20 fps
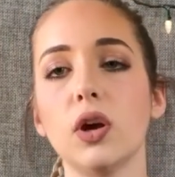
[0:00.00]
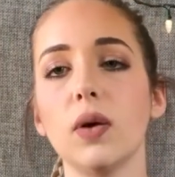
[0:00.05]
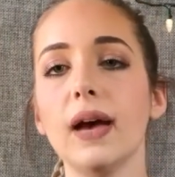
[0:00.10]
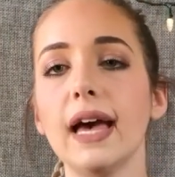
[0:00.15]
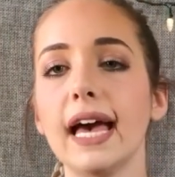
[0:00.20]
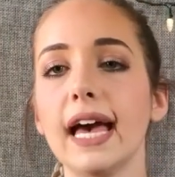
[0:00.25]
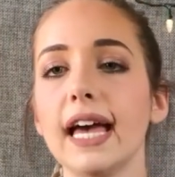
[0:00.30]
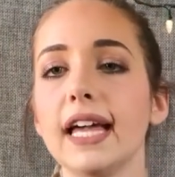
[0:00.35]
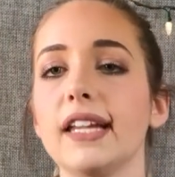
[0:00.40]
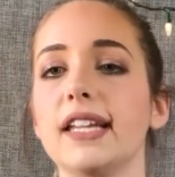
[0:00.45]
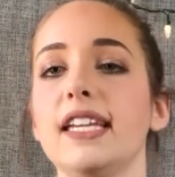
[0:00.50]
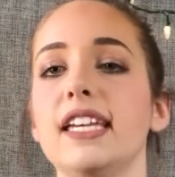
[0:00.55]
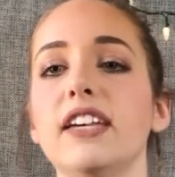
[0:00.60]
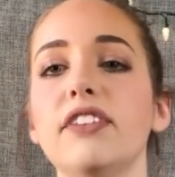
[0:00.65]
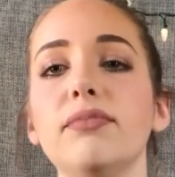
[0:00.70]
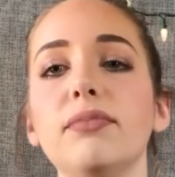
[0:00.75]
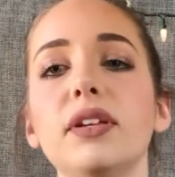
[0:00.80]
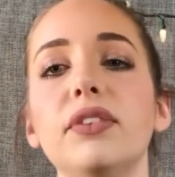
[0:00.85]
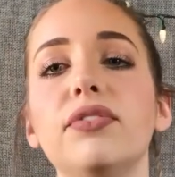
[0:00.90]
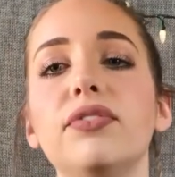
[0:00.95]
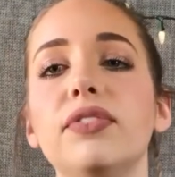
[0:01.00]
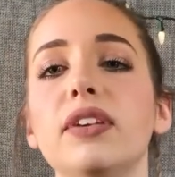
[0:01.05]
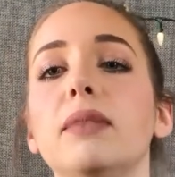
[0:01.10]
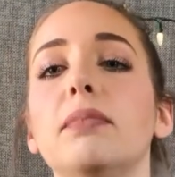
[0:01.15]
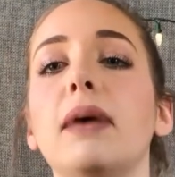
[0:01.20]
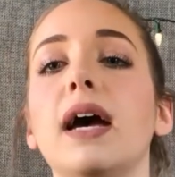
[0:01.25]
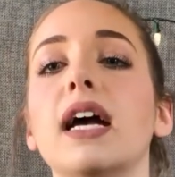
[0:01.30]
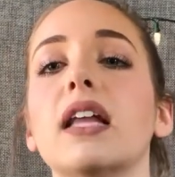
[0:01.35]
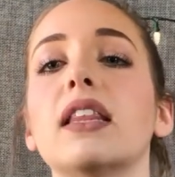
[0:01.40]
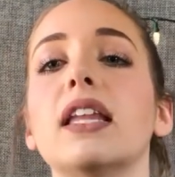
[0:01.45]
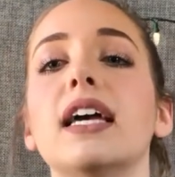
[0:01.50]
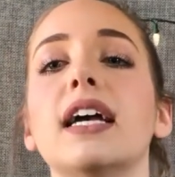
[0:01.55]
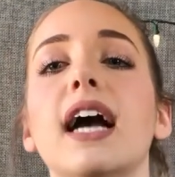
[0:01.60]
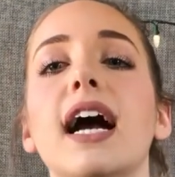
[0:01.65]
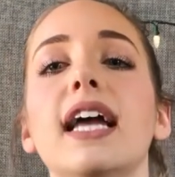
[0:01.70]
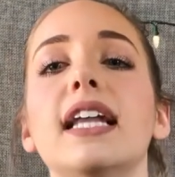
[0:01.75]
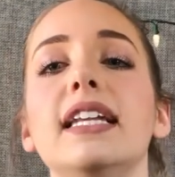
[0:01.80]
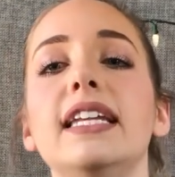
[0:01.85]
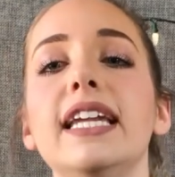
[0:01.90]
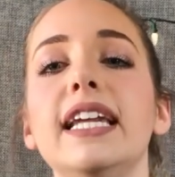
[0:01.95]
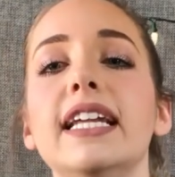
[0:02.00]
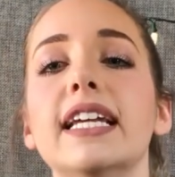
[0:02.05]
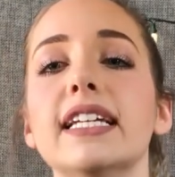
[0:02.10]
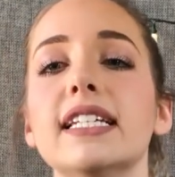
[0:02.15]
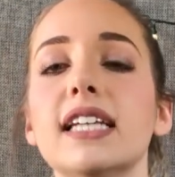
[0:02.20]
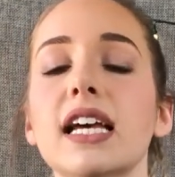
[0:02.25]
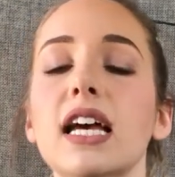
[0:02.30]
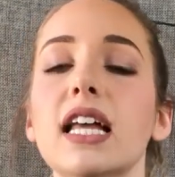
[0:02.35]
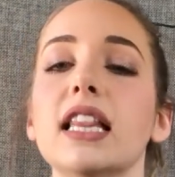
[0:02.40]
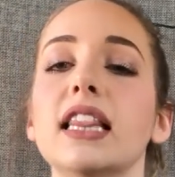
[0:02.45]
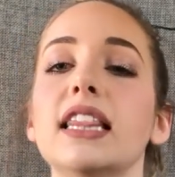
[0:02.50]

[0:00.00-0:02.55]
go ahead, give me feedback like I need it.